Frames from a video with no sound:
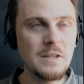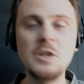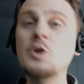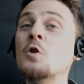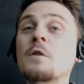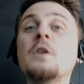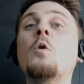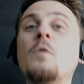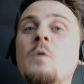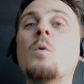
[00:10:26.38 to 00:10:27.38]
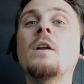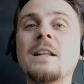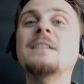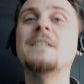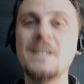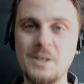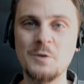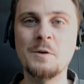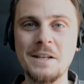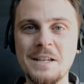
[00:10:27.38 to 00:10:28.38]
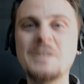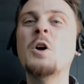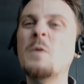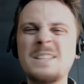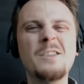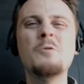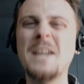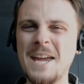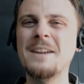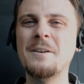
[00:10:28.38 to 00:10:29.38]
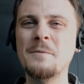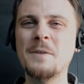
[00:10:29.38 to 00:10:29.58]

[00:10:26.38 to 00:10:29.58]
You're the only one listening to it, so it's okay.